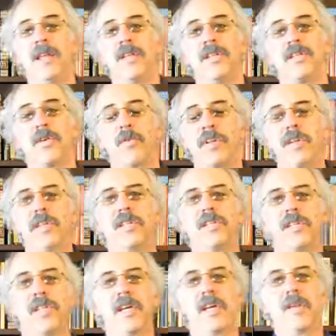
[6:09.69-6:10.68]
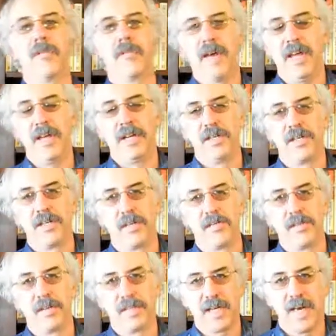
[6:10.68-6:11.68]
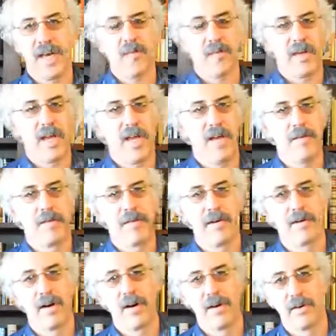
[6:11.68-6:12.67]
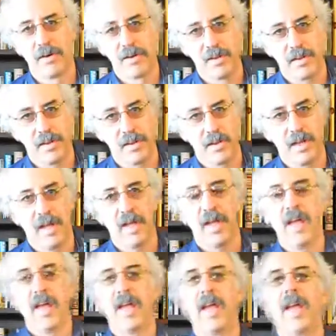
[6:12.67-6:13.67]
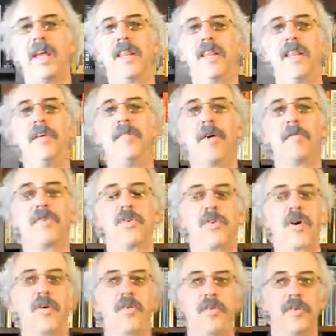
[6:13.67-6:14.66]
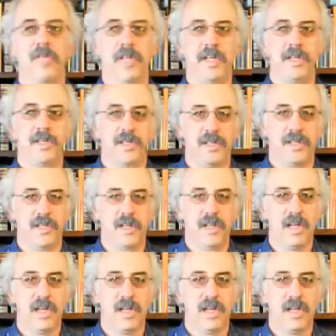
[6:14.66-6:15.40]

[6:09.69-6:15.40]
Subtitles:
So we need to take advantage of the time we have here on earth and live up to our potential.